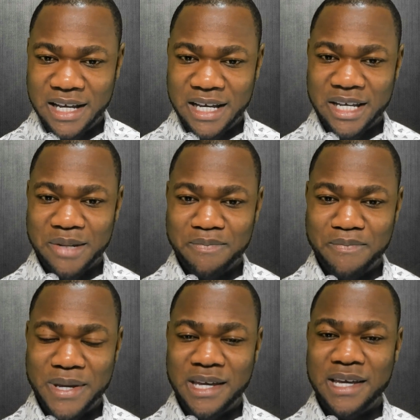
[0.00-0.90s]

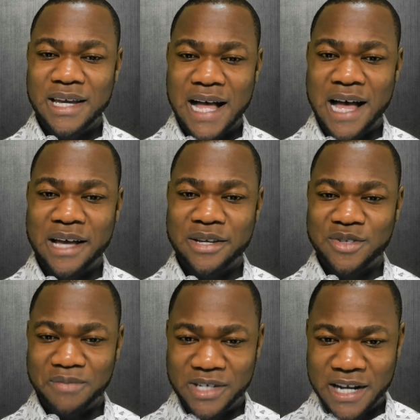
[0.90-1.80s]
Be as
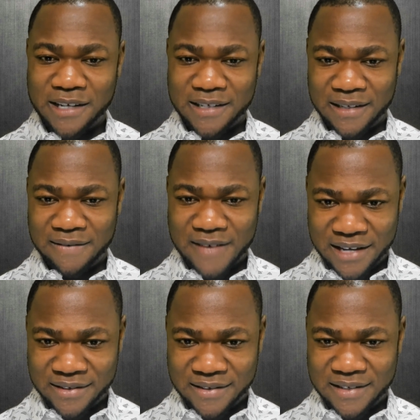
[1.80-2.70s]
objective
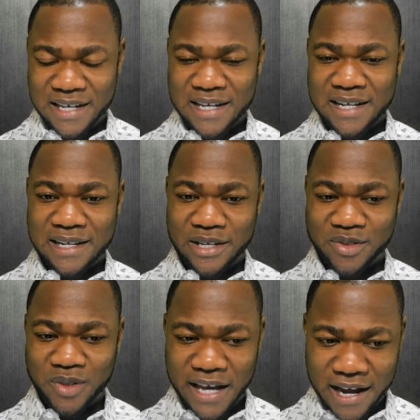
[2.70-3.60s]
as you
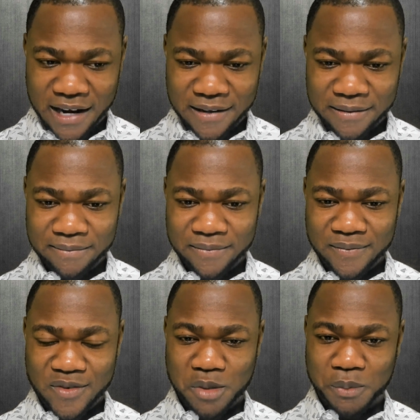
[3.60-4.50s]
can. So
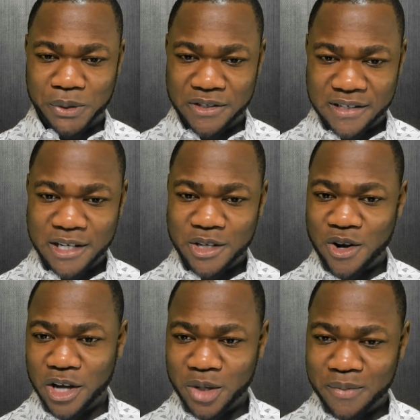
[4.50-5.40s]
present your
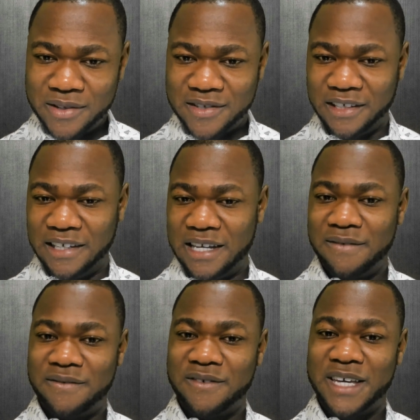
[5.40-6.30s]
arguments, give
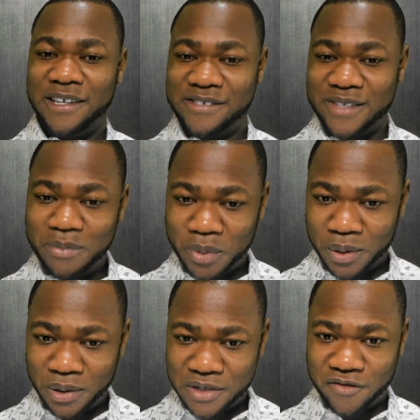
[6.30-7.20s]
examples
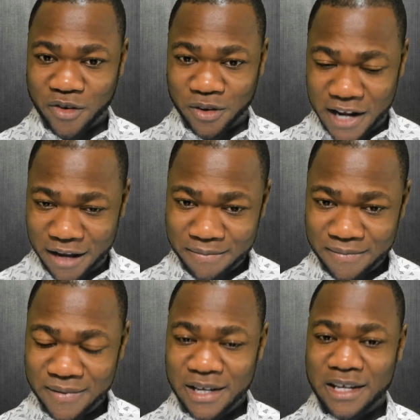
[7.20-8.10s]
for them.
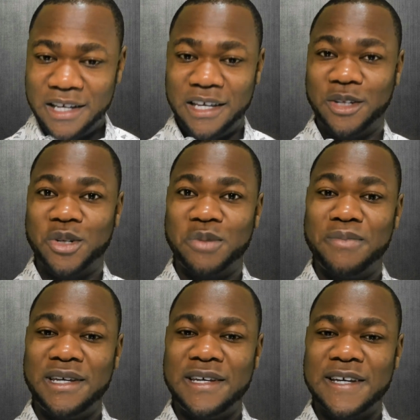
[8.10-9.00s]
It could
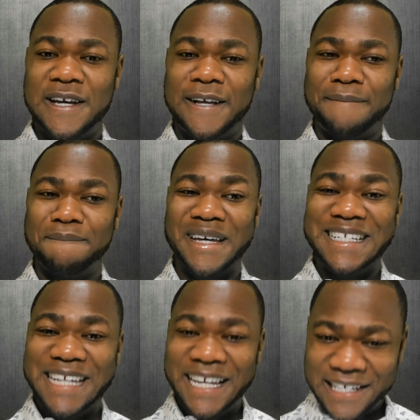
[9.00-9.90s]
be
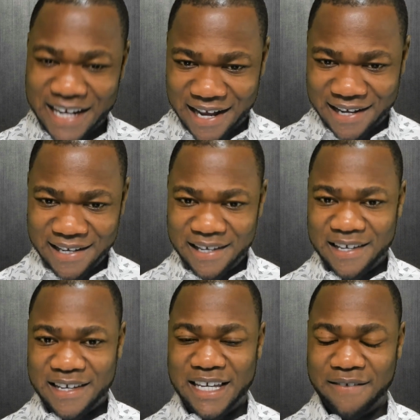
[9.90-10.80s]
data
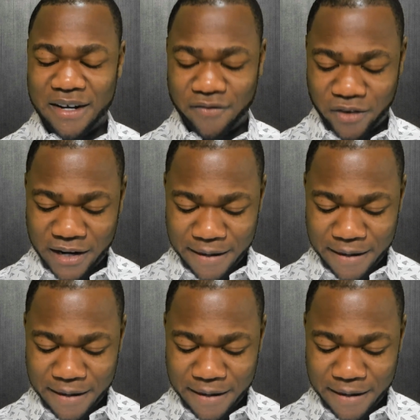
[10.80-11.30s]
even for them.